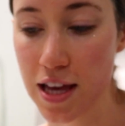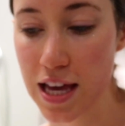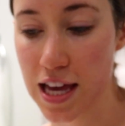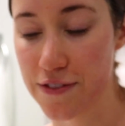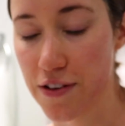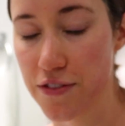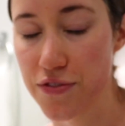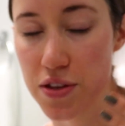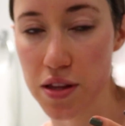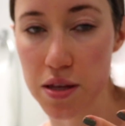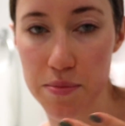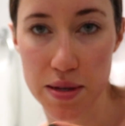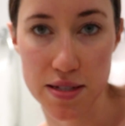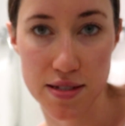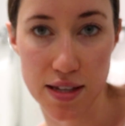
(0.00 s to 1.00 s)
If I feel
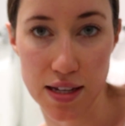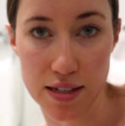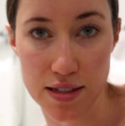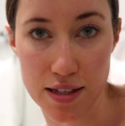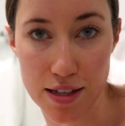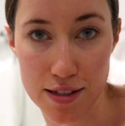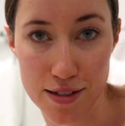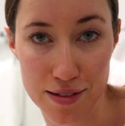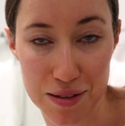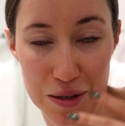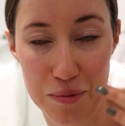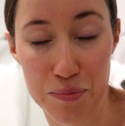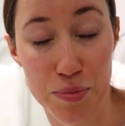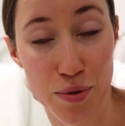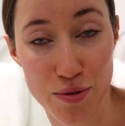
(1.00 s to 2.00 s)
like my skin needs a
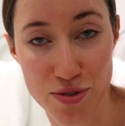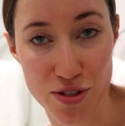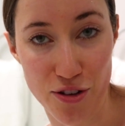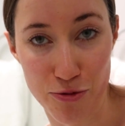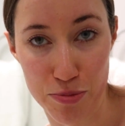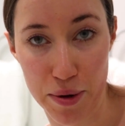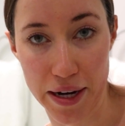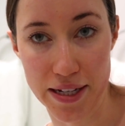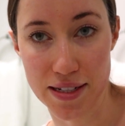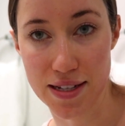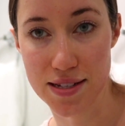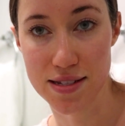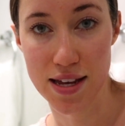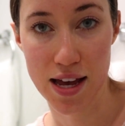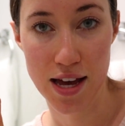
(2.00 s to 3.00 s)
little boost of
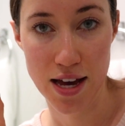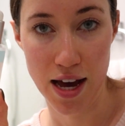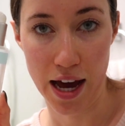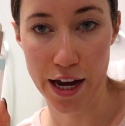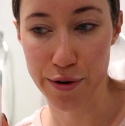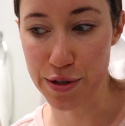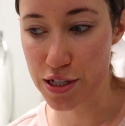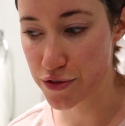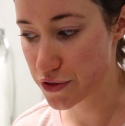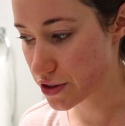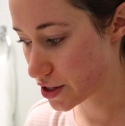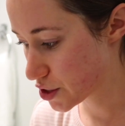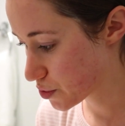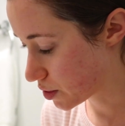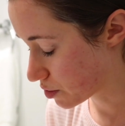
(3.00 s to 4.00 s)
brightness, I reach for
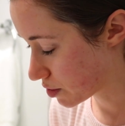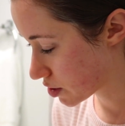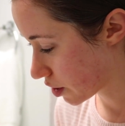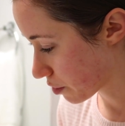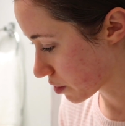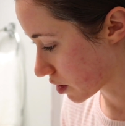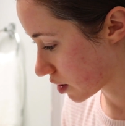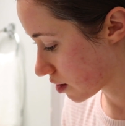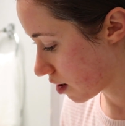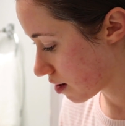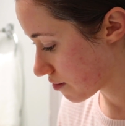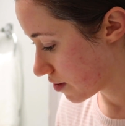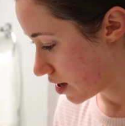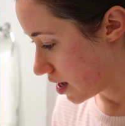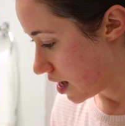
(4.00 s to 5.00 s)
this one, which I really
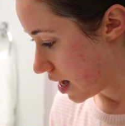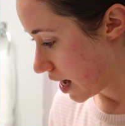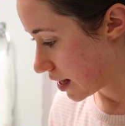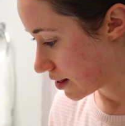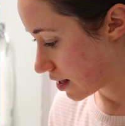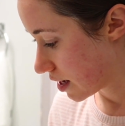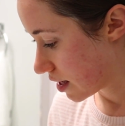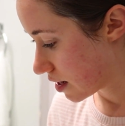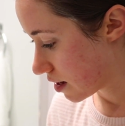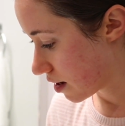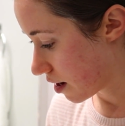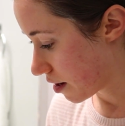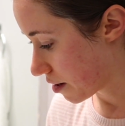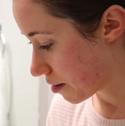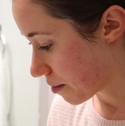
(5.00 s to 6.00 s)
love. And then,
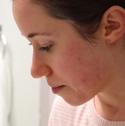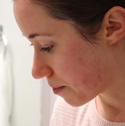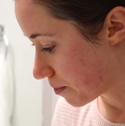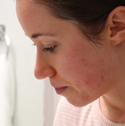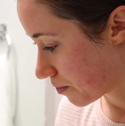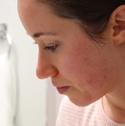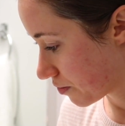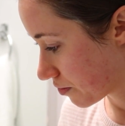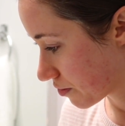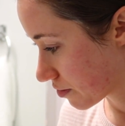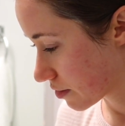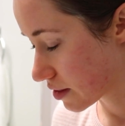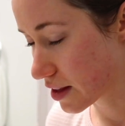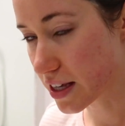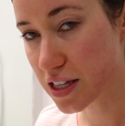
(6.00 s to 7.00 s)
um,
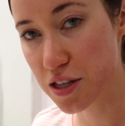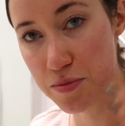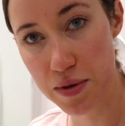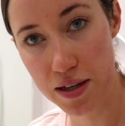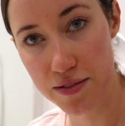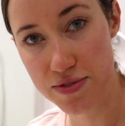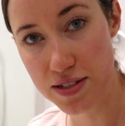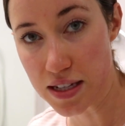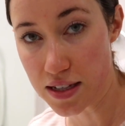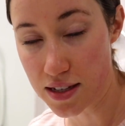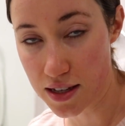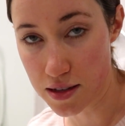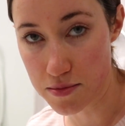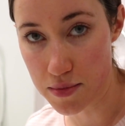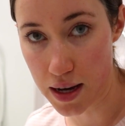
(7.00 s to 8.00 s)
like you may have seen
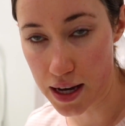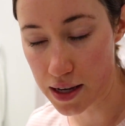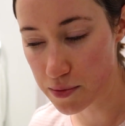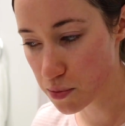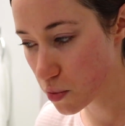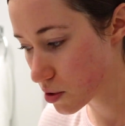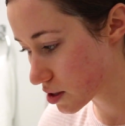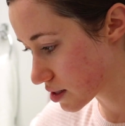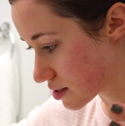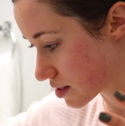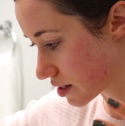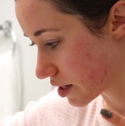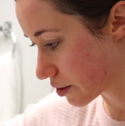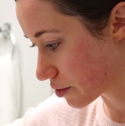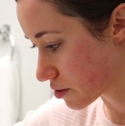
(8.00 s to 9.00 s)
in my morning
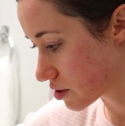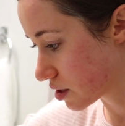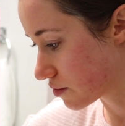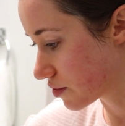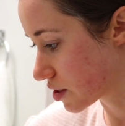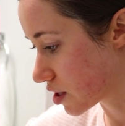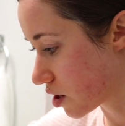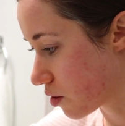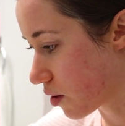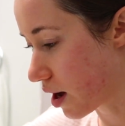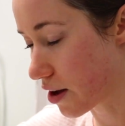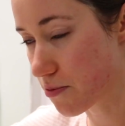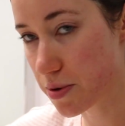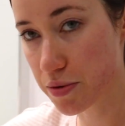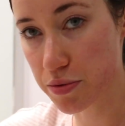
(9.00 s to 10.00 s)
skincare routine video,
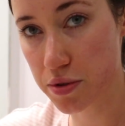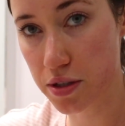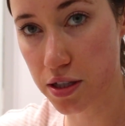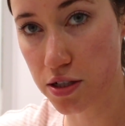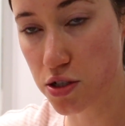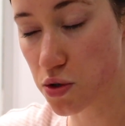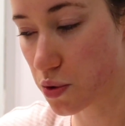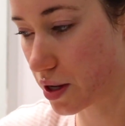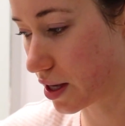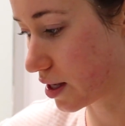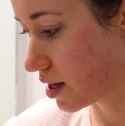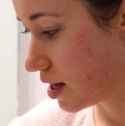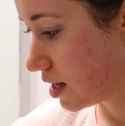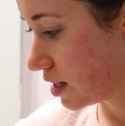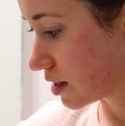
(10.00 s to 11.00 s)
I've been really
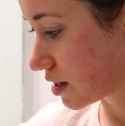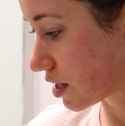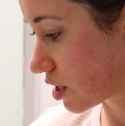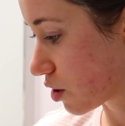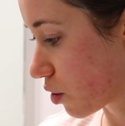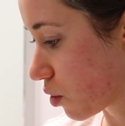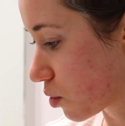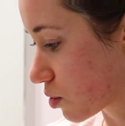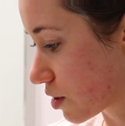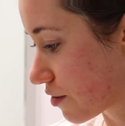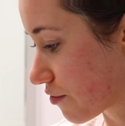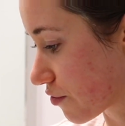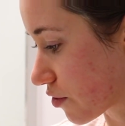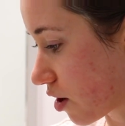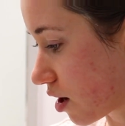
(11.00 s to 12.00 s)
enjoying the
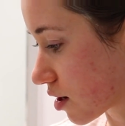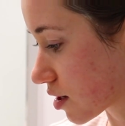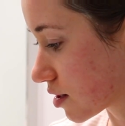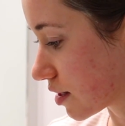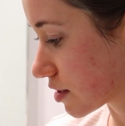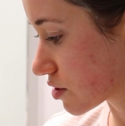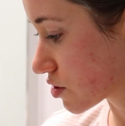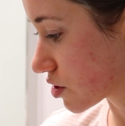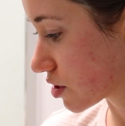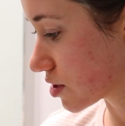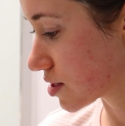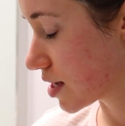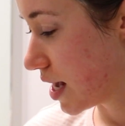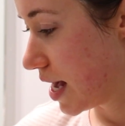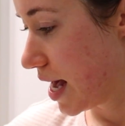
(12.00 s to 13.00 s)
Holifrog
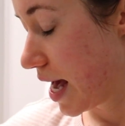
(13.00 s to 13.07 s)
cleansers.